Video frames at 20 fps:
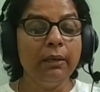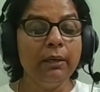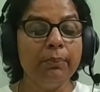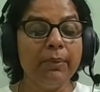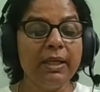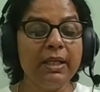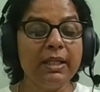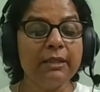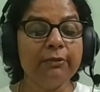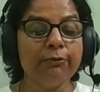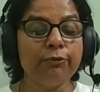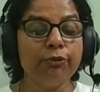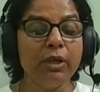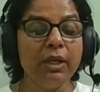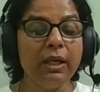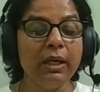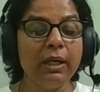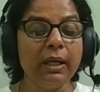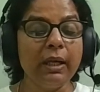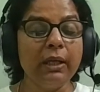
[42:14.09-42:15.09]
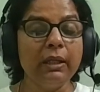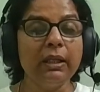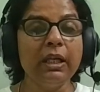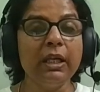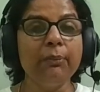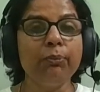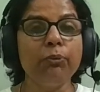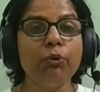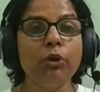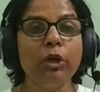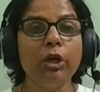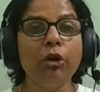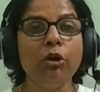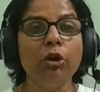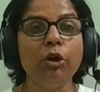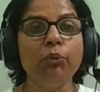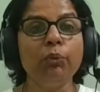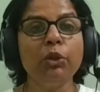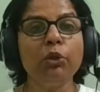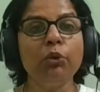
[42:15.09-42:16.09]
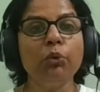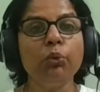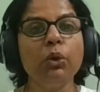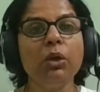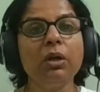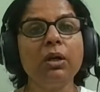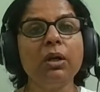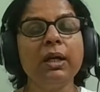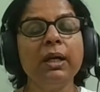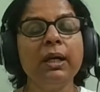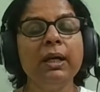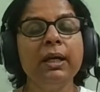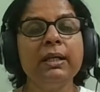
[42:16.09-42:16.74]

peacefully and keep going on with the work.